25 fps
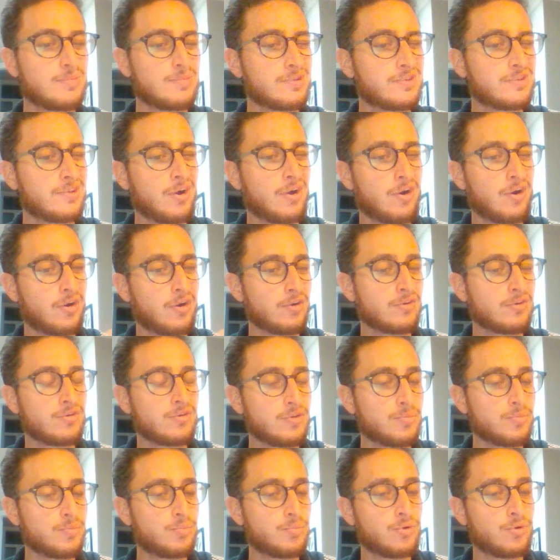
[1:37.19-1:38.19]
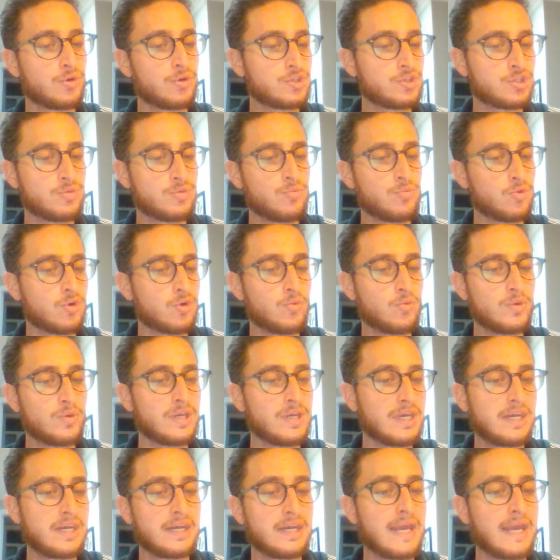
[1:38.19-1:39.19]
But the harder the push, the more we
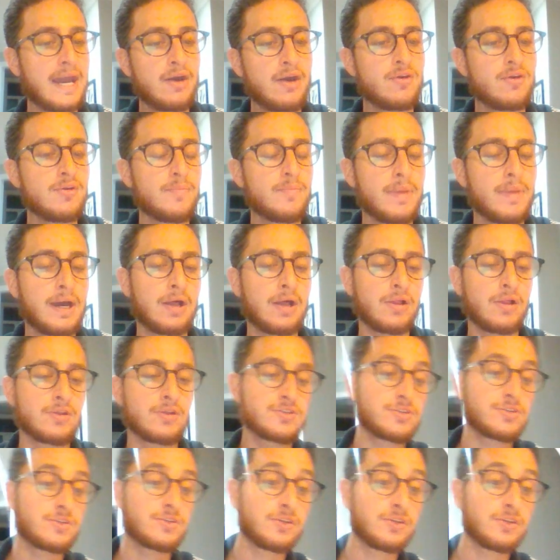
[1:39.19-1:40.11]
get it out of balance,